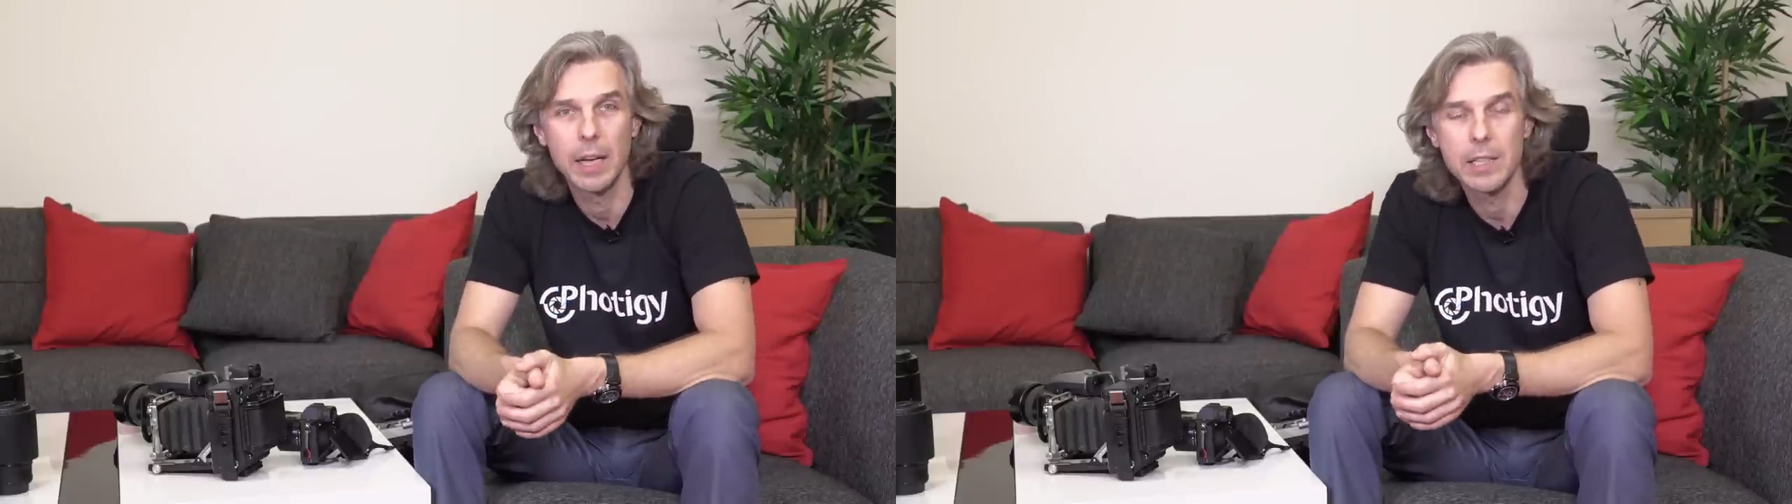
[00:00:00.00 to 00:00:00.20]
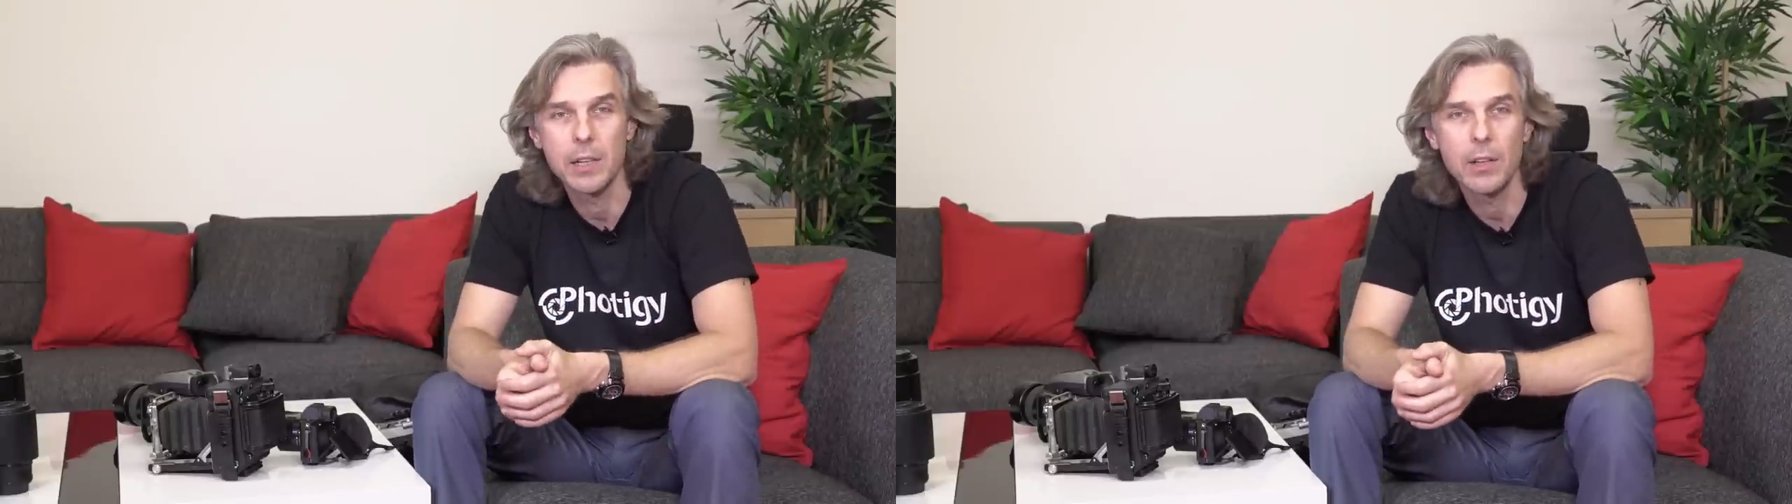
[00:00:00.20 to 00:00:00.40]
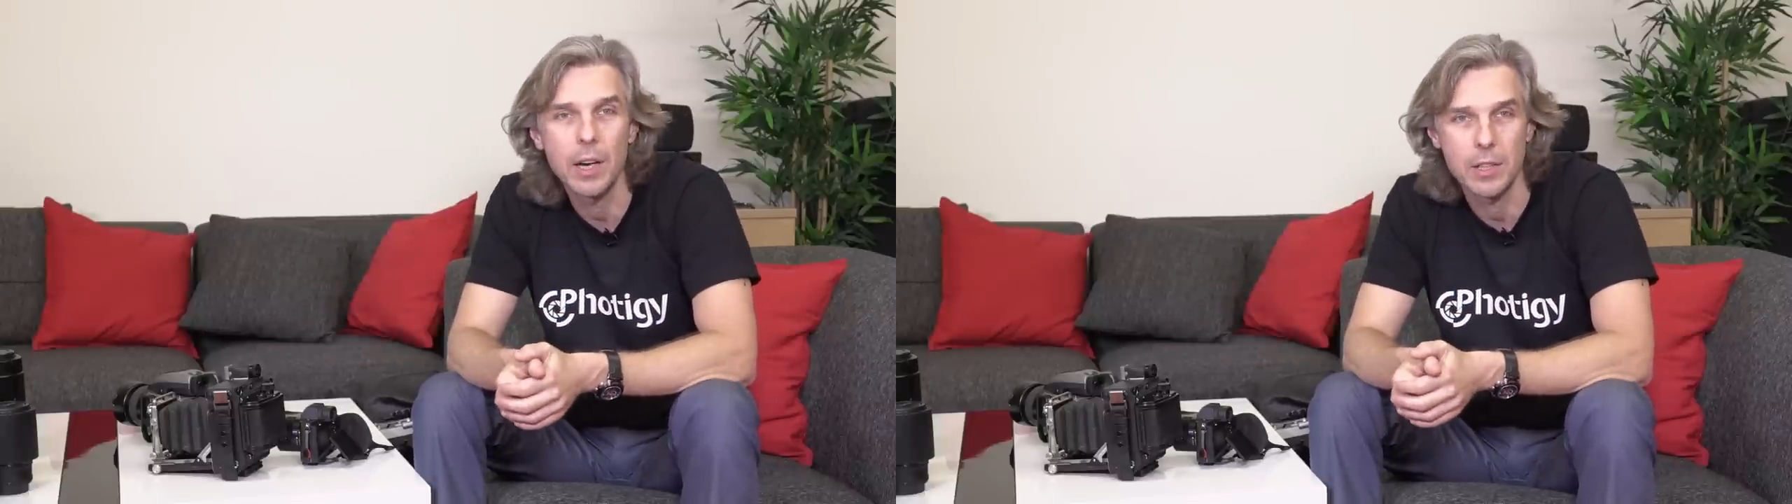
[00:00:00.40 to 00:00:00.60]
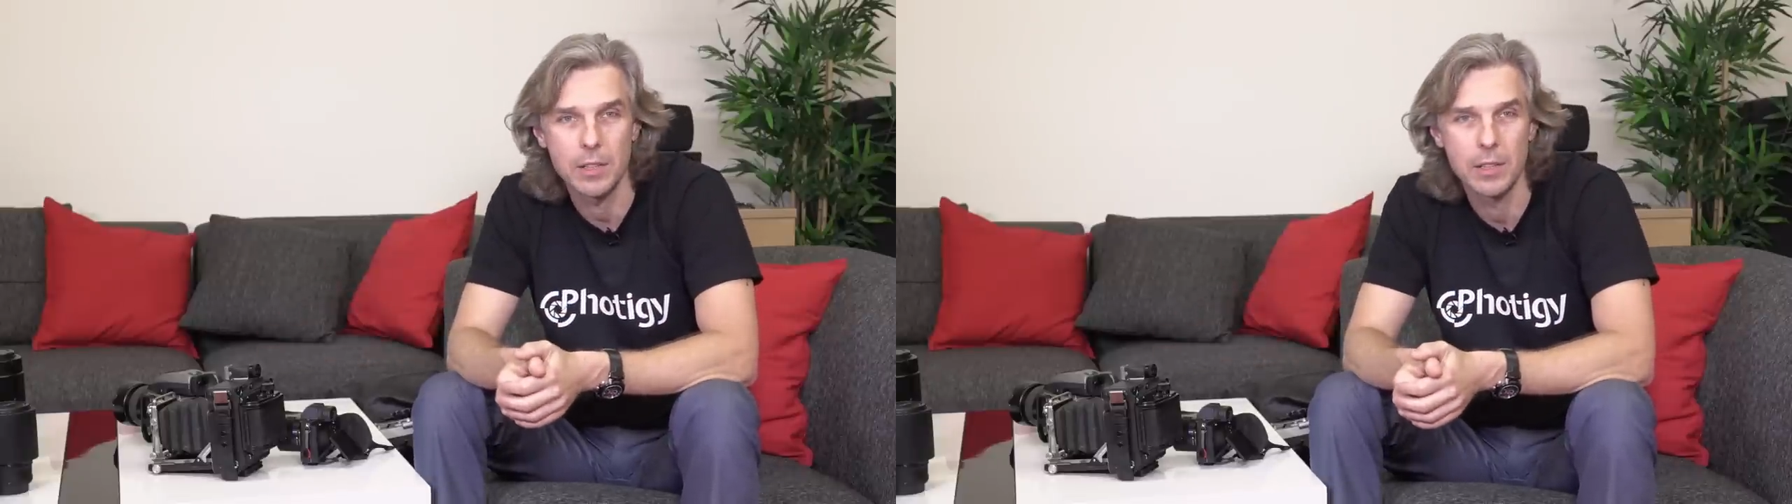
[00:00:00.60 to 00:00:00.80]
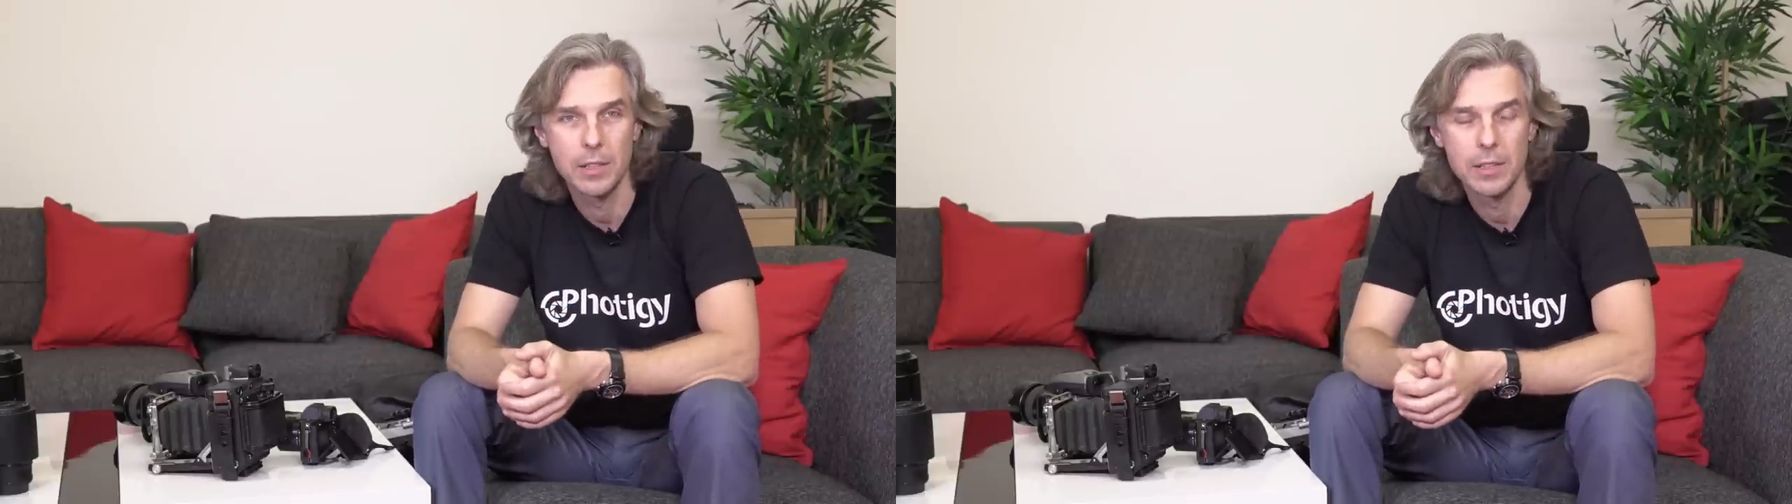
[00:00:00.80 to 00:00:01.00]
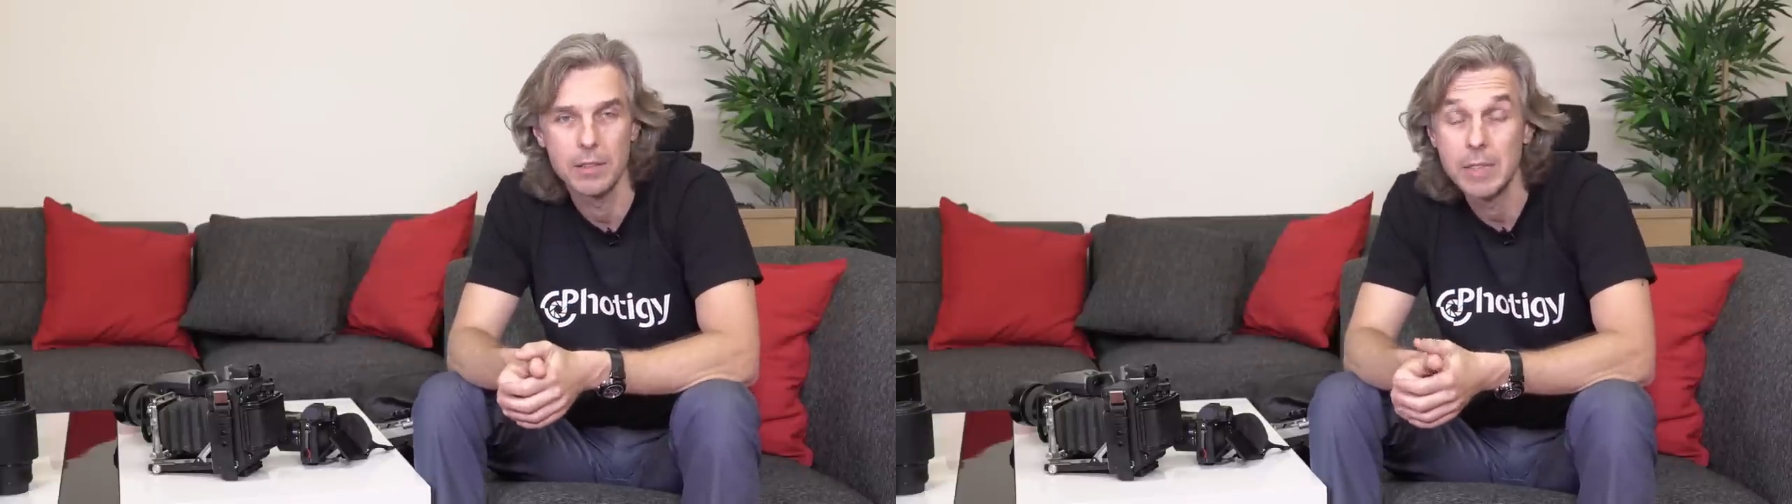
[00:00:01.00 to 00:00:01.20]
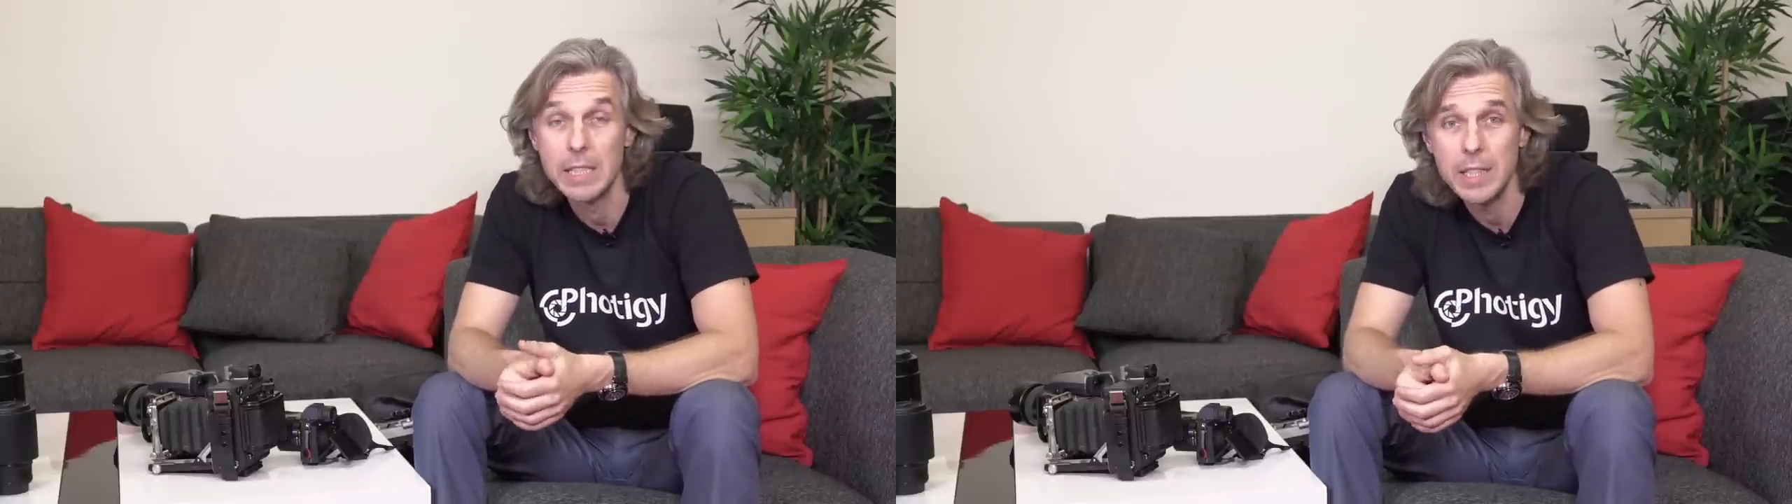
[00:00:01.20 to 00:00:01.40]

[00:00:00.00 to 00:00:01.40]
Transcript: SLRs, with